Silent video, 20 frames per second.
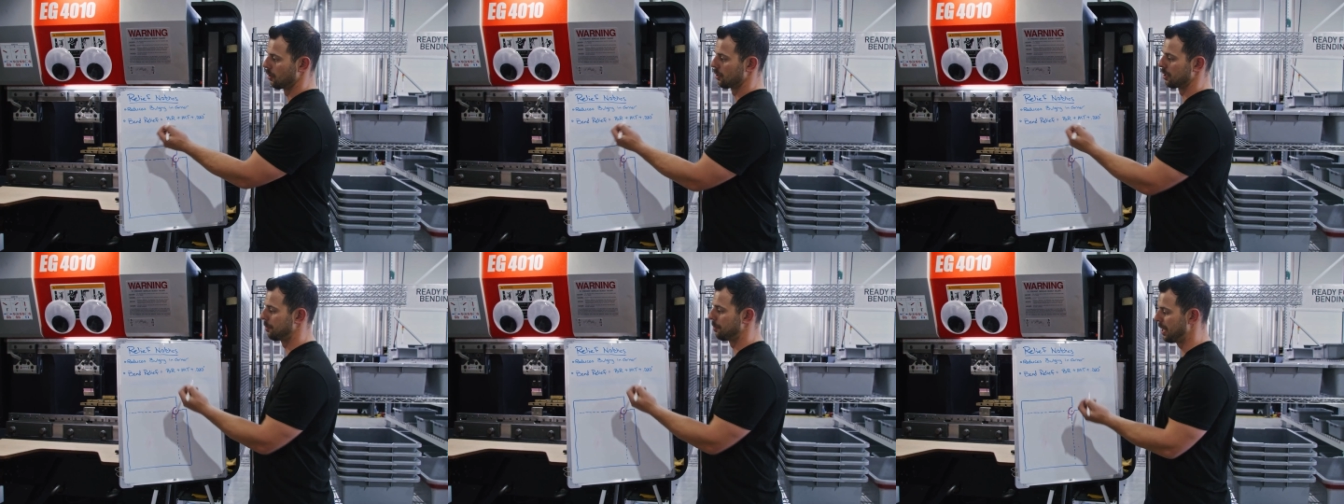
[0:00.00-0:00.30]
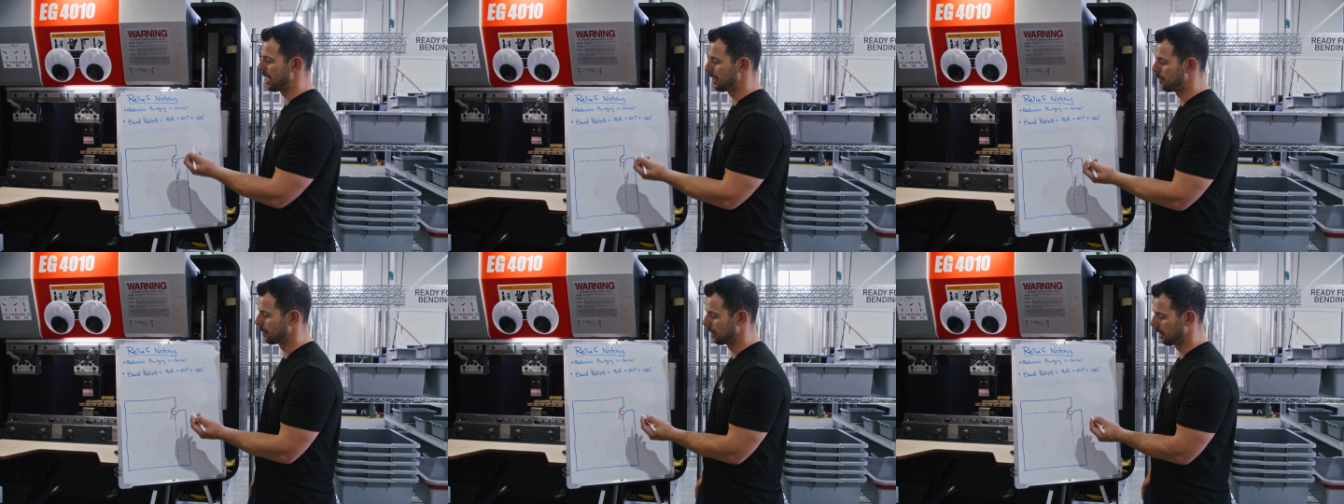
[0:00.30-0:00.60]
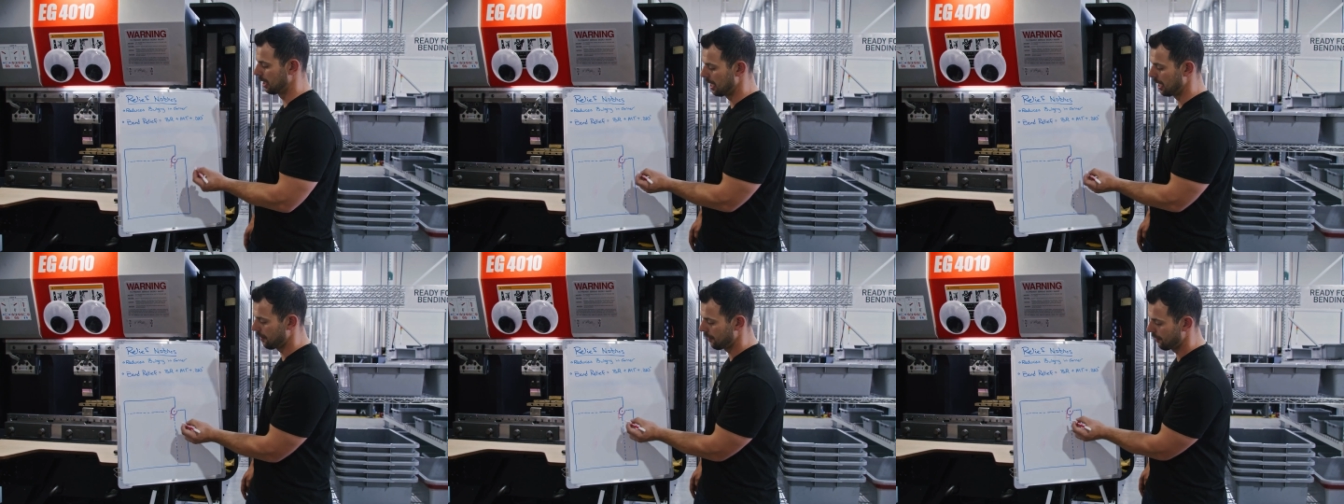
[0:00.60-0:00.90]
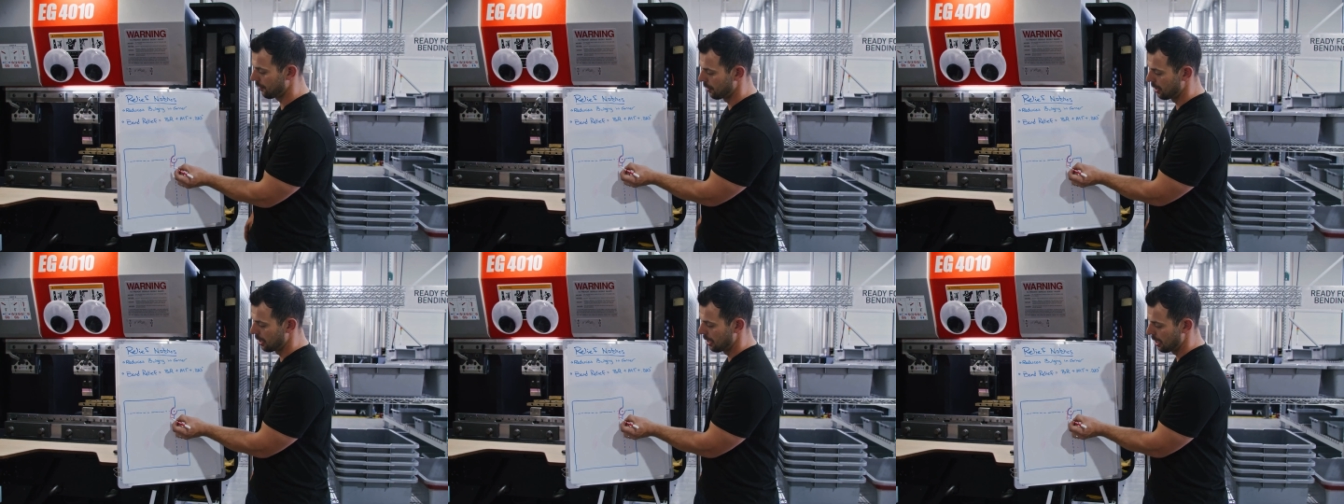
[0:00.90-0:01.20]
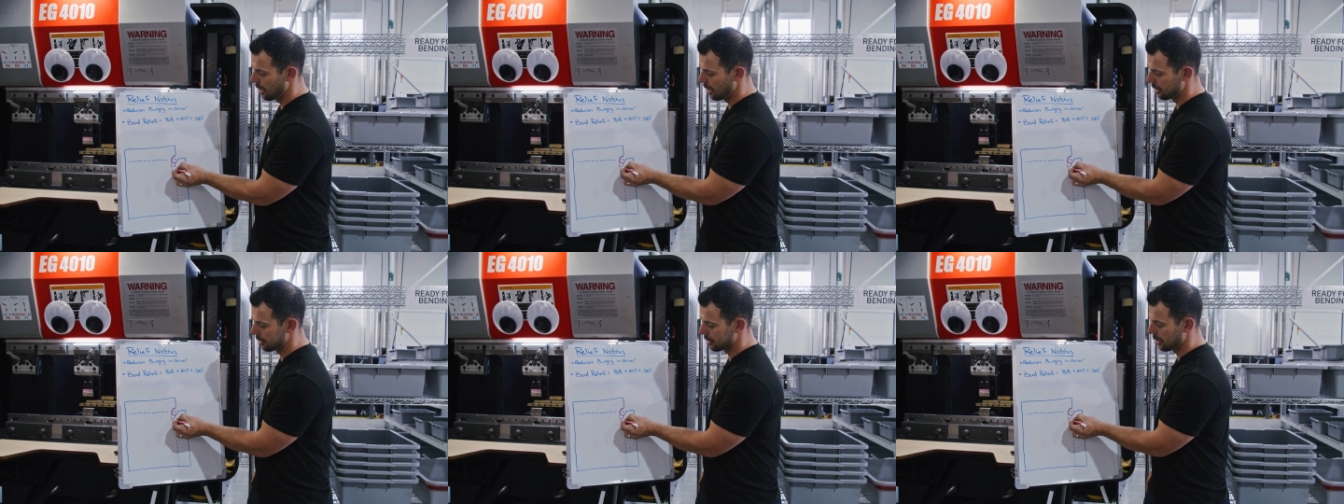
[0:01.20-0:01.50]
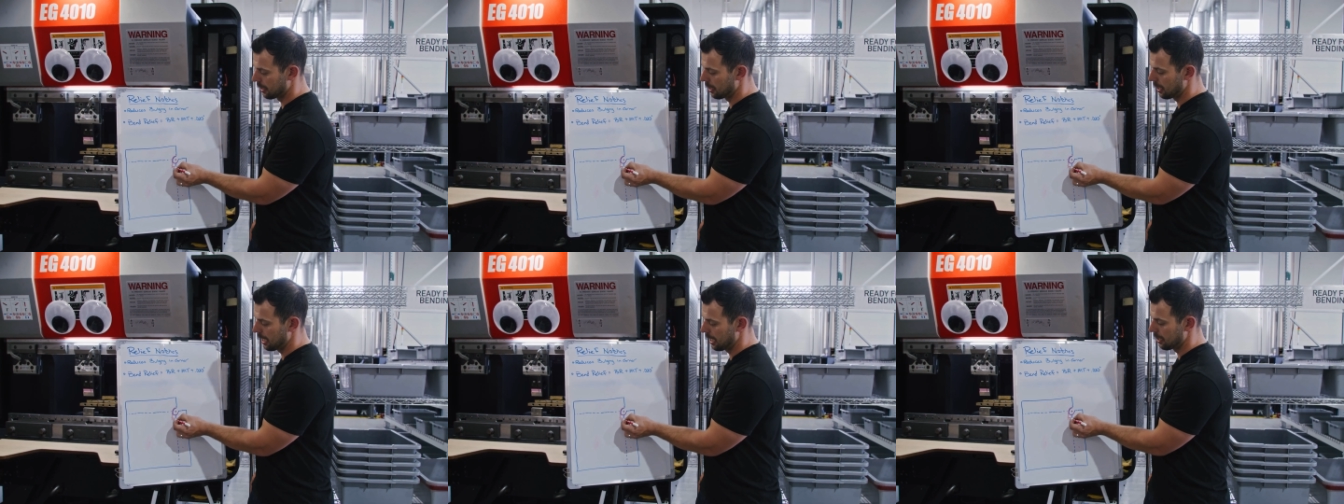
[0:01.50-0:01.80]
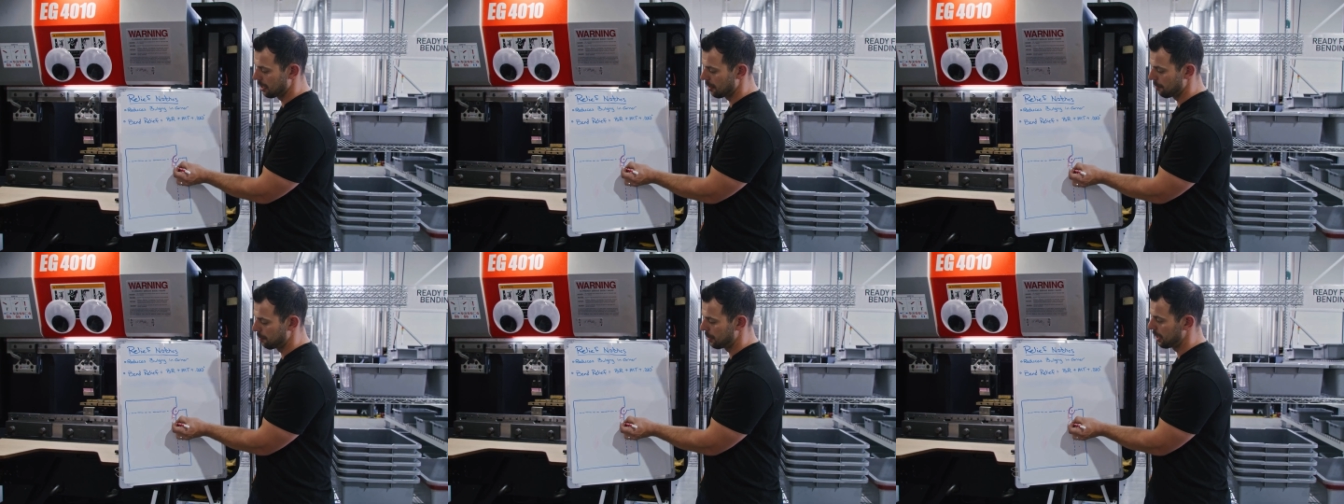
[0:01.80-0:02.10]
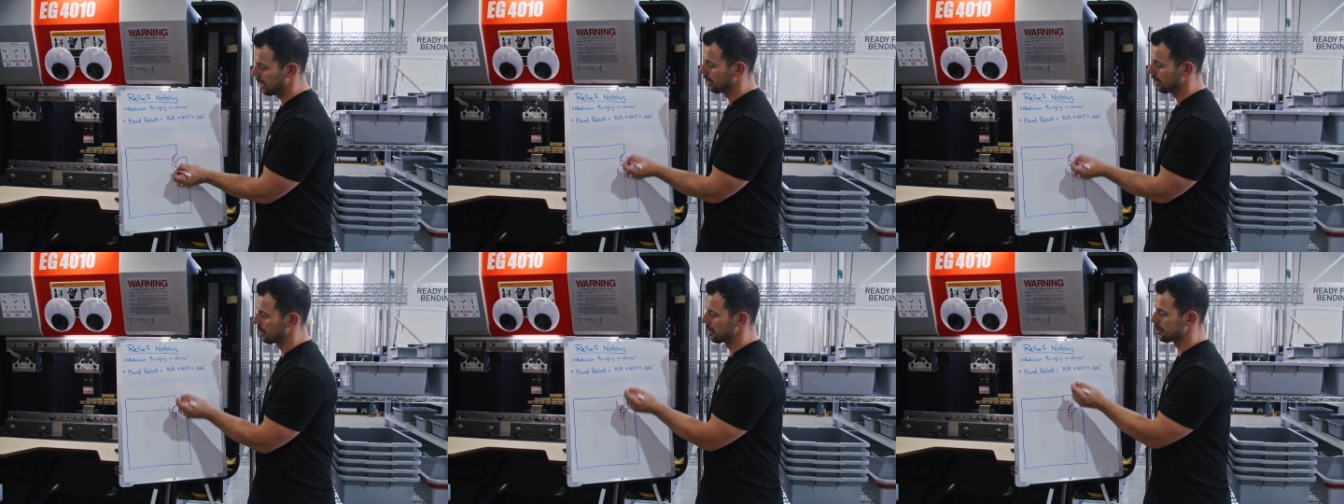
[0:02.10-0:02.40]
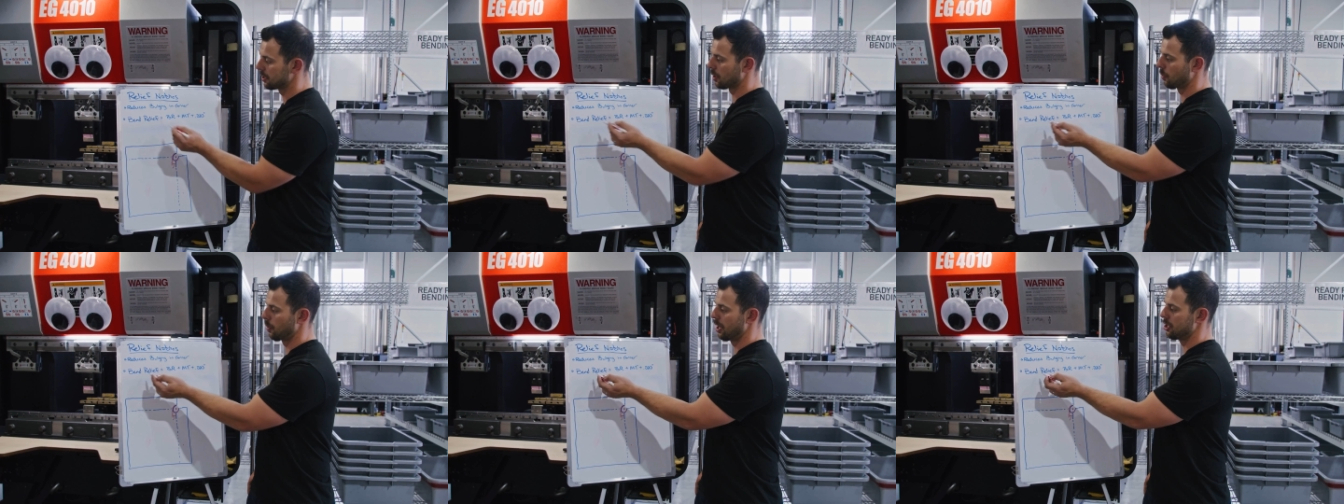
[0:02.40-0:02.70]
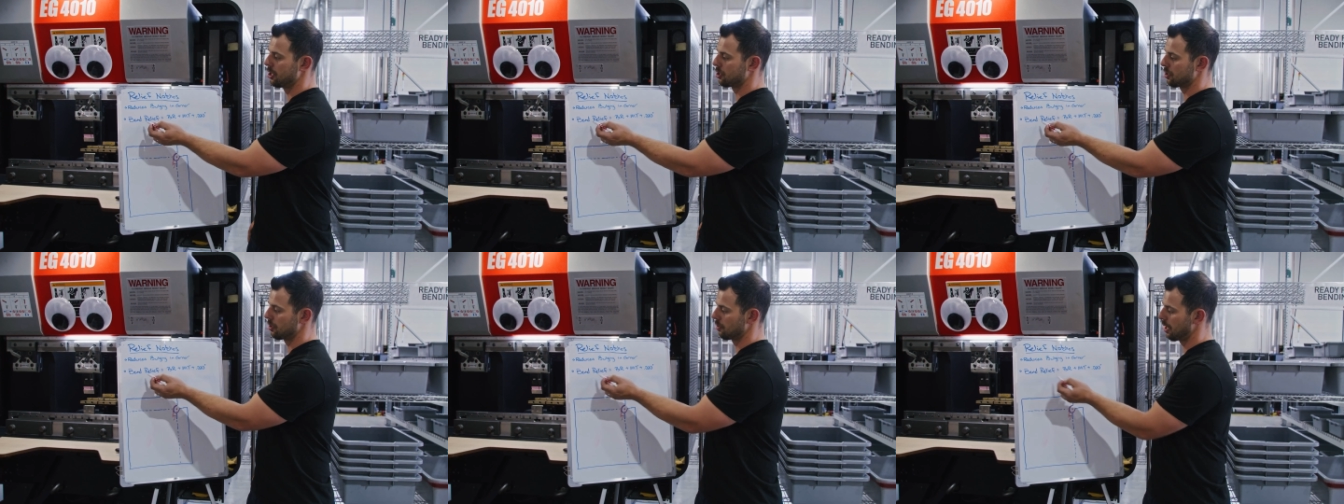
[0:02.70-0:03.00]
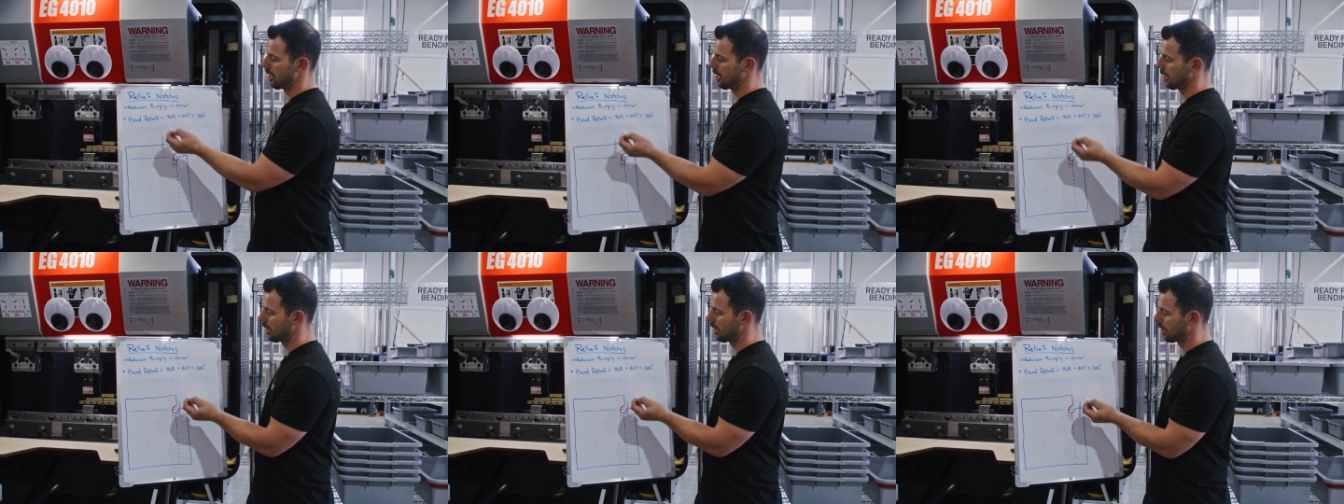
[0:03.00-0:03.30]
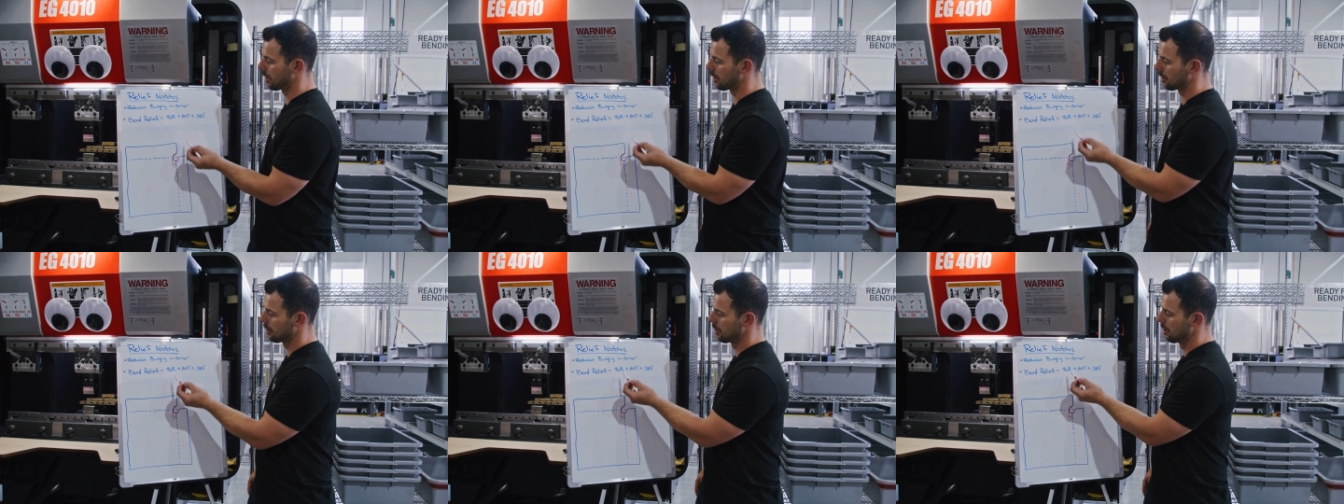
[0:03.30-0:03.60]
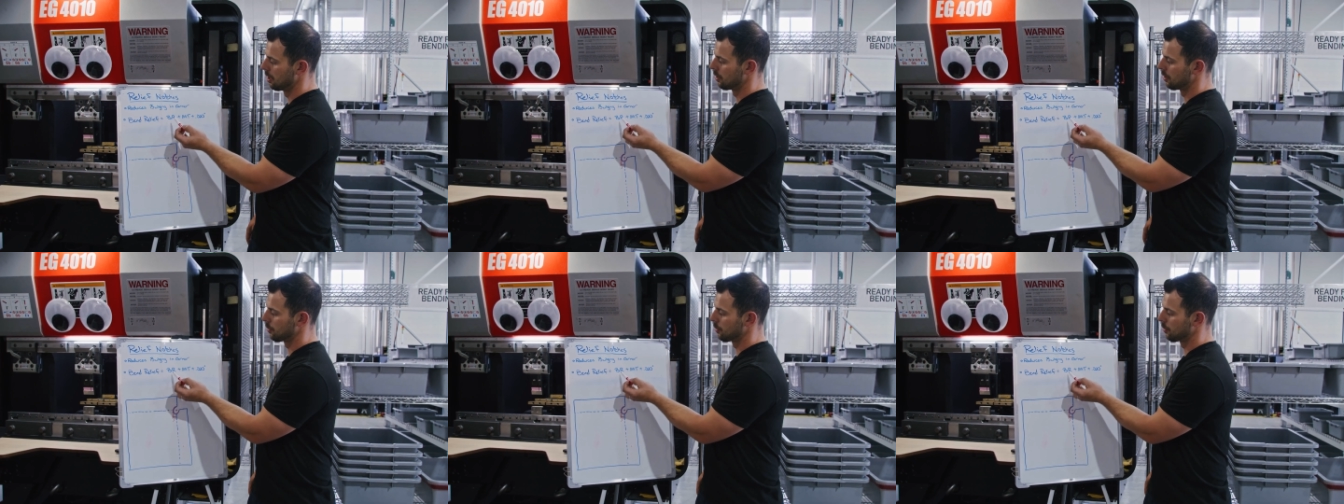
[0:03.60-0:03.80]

or the bend relief, is gonna end up being this equation right here.